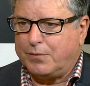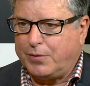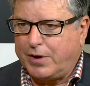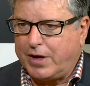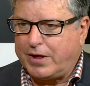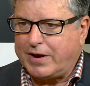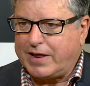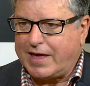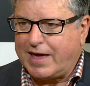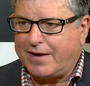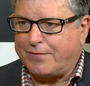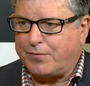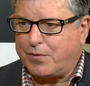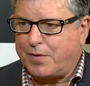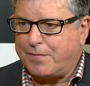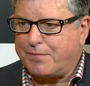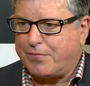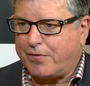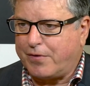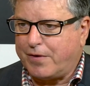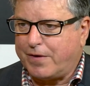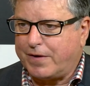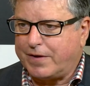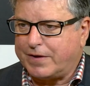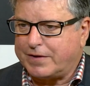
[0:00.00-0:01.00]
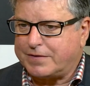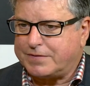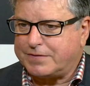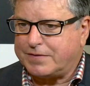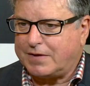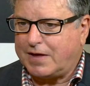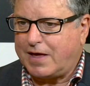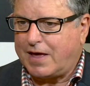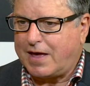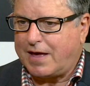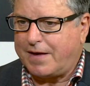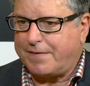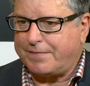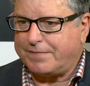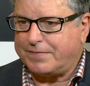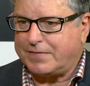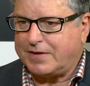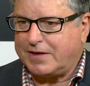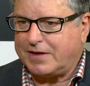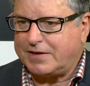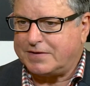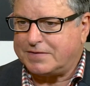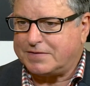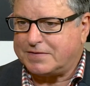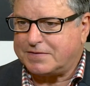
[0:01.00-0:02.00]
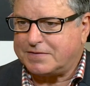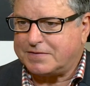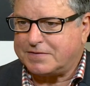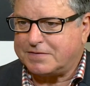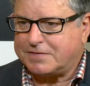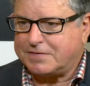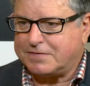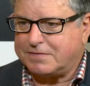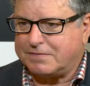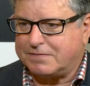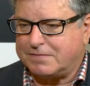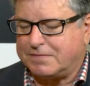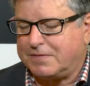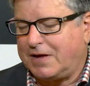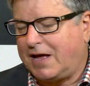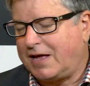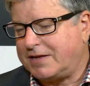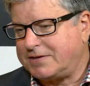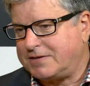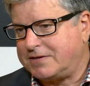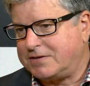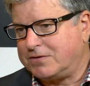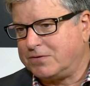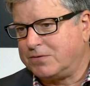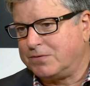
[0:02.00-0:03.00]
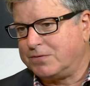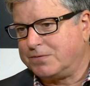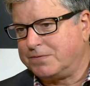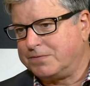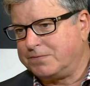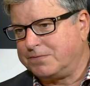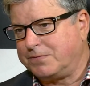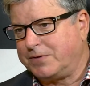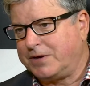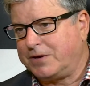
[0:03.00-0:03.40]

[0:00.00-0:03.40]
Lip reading: We only have one product. Ours is called,